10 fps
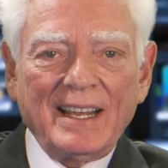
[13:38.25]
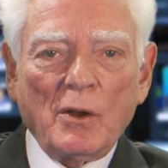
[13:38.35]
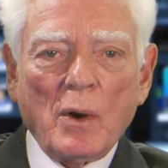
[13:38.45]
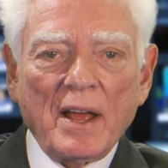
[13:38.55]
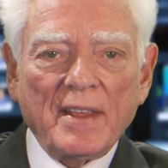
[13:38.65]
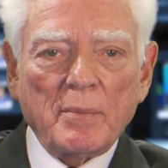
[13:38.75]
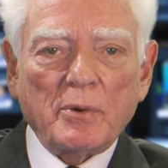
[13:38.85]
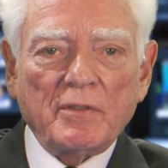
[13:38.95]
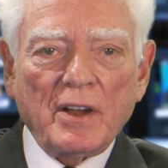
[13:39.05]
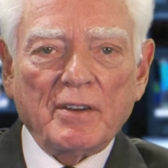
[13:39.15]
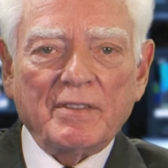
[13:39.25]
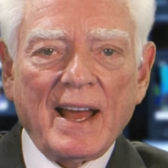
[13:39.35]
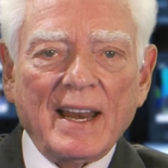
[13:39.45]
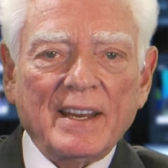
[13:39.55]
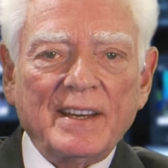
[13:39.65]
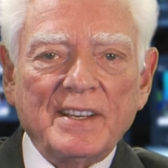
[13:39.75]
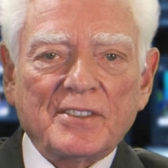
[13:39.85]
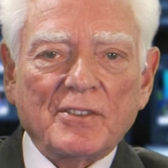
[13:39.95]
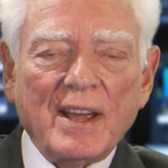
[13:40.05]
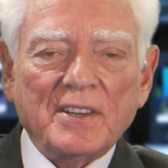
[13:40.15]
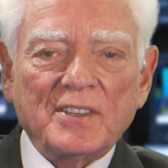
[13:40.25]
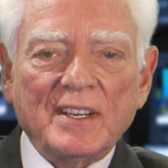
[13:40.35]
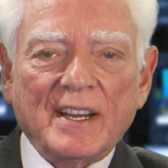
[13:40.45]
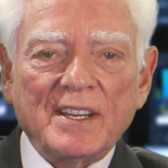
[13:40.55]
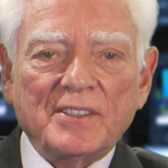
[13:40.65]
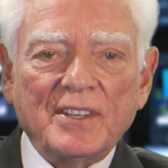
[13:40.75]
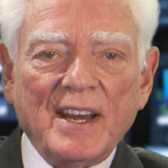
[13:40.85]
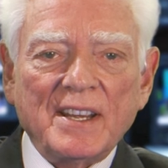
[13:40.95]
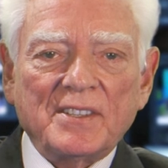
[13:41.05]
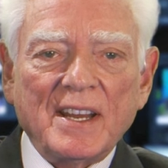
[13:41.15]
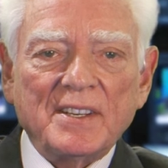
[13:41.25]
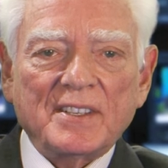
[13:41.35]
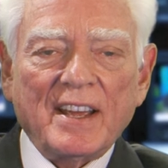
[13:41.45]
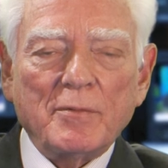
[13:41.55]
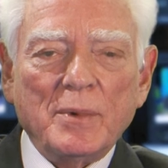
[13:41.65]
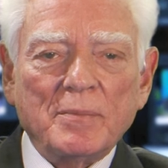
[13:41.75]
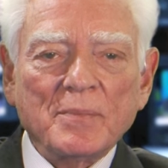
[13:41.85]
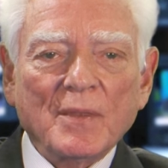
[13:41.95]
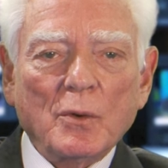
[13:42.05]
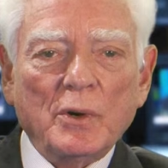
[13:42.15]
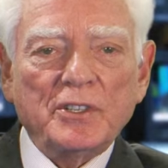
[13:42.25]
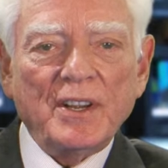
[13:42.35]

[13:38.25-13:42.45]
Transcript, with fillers: while they provoke violent insurrection against the United States government. What